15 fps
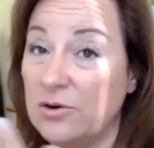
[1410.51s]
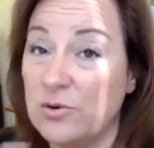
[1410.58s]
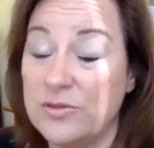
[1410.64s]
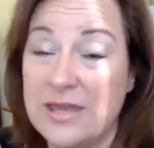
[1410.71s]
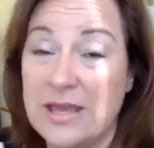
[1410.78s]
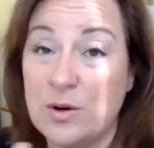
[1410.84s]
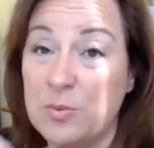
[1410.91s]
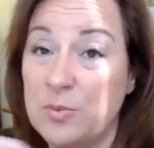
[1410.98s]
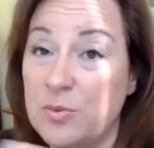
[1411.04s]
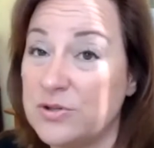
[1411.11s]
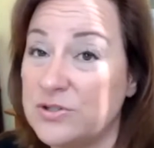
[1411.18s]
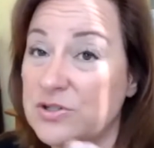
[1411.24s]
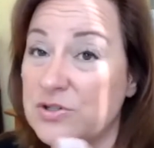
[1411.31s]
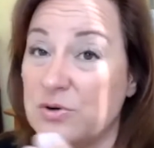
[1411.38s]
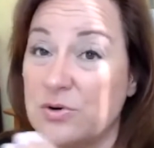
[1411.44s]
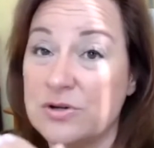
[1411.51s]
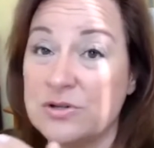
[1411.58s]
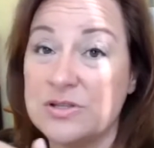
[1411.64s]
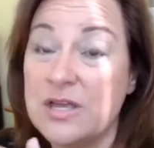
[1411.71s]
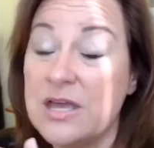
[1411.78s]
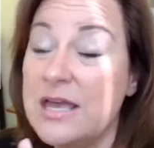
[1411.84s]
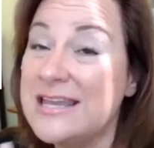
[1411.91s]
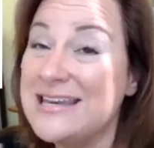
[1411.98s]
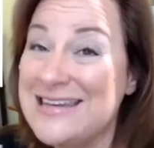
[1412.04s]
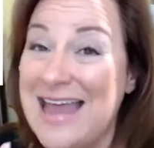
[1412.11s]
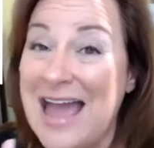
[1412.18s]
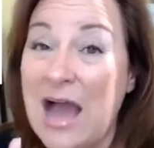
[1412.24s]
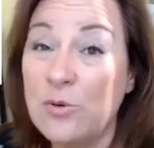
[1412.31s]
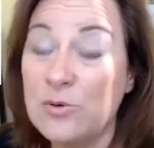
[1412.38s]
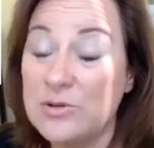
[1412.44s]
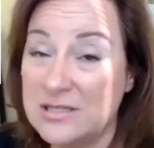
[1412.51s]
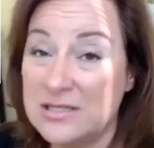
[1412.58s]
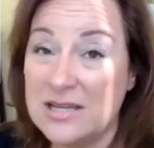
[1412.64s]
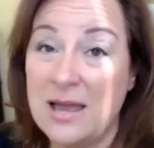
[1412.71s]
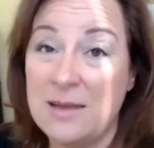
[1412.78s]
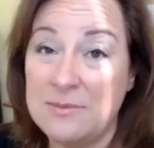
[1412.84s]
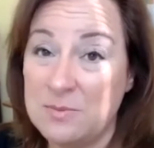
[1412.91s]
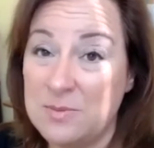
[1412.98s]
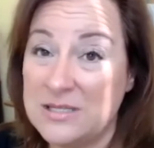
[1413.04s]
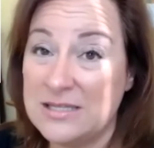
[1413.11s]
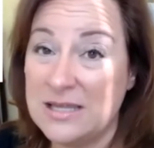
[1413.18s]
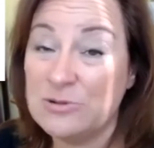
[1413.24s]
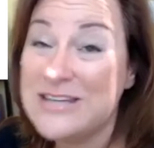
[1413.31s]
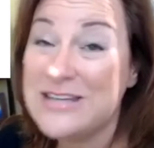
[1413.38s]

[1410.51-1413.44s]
or the airport stores, now is the time to be sent.